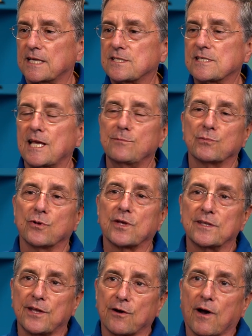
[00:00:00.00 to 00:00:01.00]
that same look
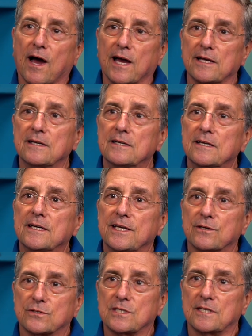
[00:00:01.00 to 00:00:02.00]
in their eye
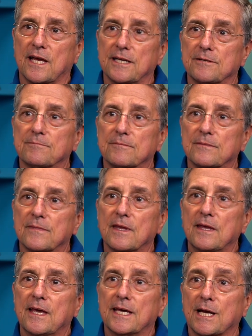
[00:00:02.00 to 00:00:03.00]
here today.
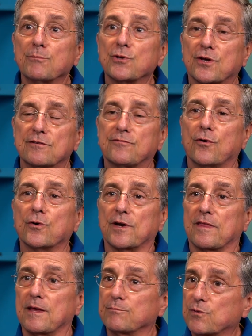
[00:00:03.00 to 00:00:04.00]
And I'm looking forward
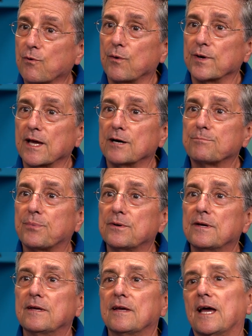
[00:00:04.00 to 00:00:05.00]
to them growing
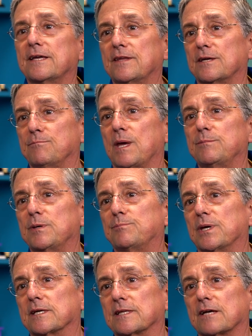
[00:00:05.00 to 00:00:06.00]
up and then maybe
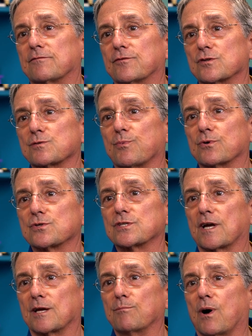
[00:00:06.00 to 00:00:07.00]
being that first
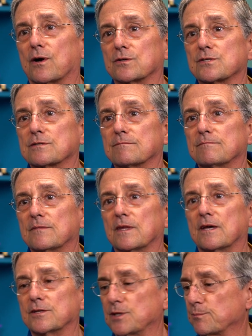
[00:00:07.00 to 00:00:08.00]
person on Mars.
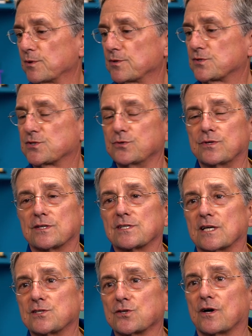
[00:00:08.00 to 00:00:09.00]
A number of the students
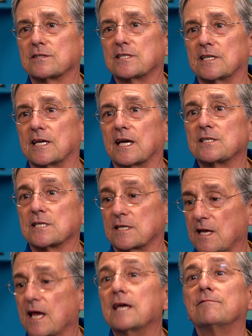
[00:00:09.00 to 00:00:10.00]
I saw today, I
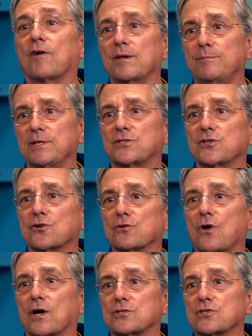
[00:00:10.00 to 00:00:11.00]
said, invite me to your
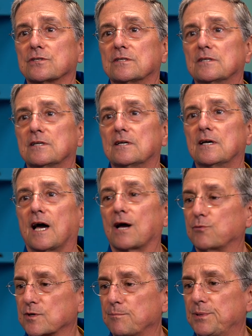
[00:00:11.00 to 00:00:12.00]
launch. I
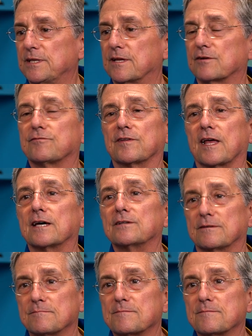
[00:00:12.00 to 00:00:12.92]
want to be there for that.